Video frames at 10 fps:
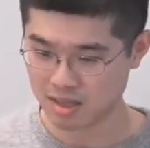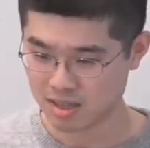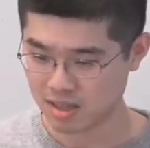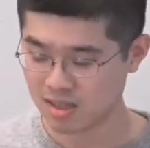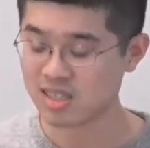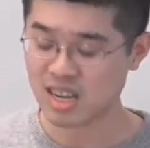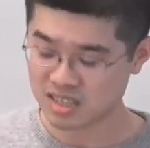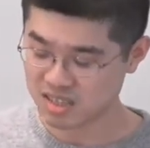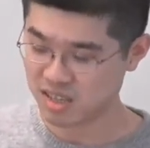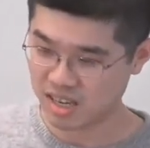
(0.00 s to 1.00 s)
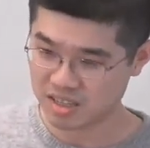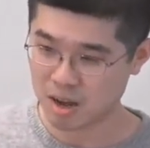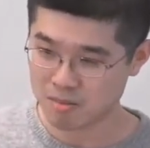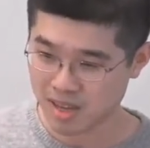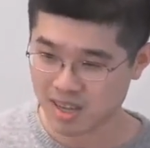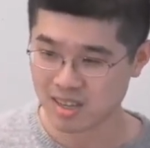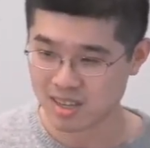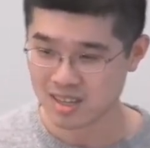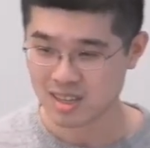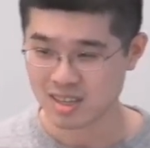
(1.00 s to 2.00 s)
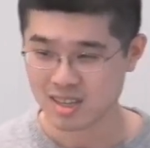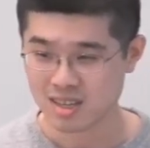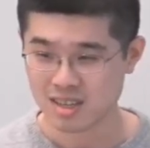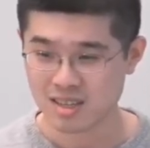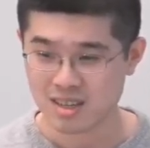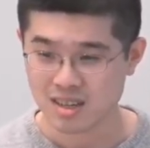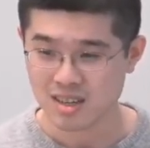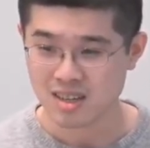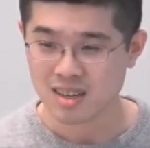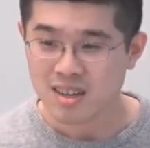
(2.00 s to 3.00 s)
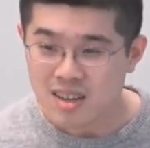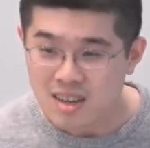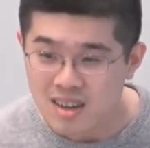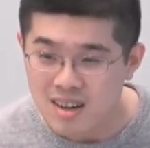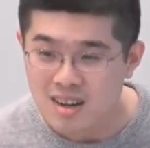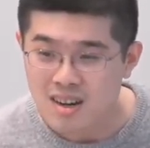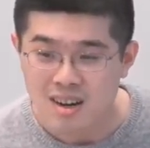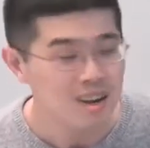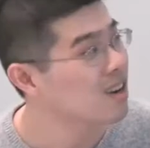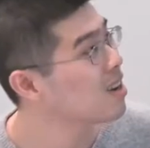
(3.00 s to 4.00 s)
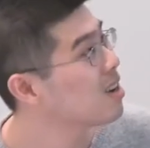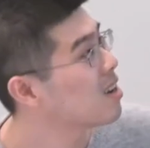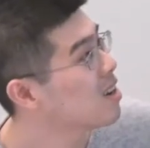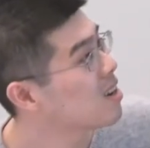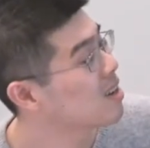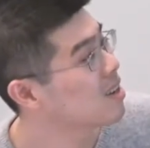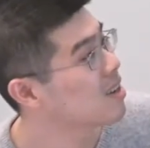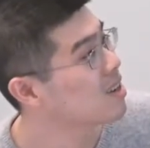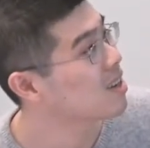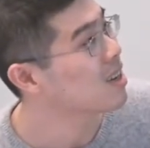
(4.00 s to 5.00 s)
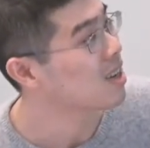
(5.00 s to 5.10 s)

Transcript: in, that's in top K. So, but why you no dependence on K? Yeah, like in our